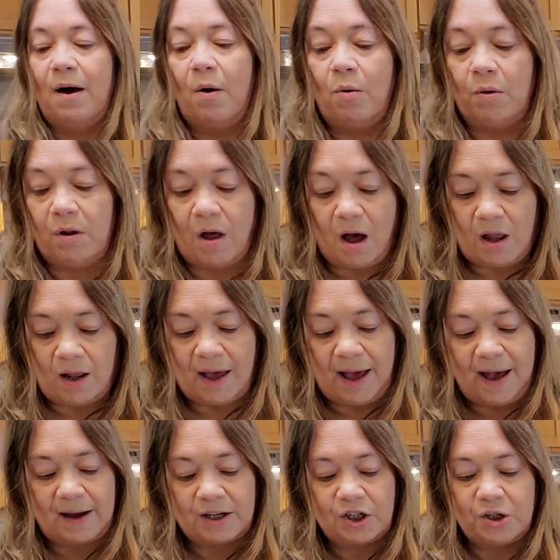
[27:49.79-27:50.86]
Olala
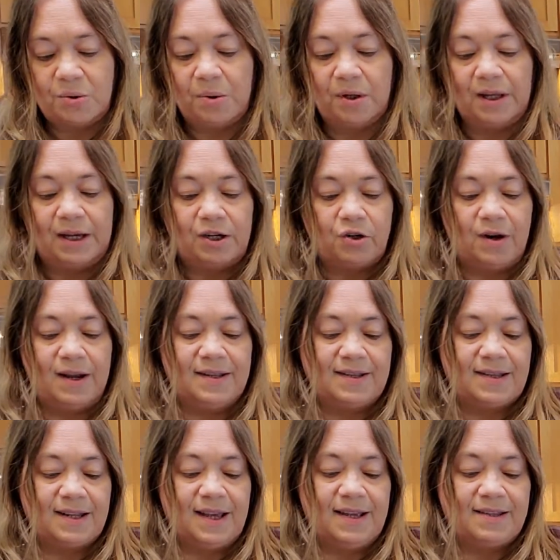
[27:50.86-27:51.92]
actually
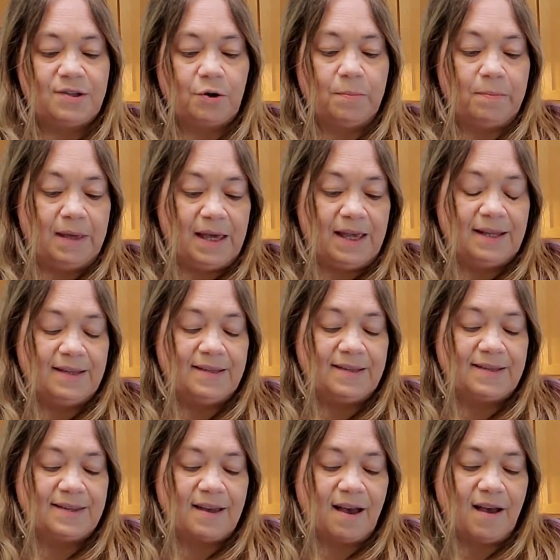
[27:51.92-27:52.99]
translates or means,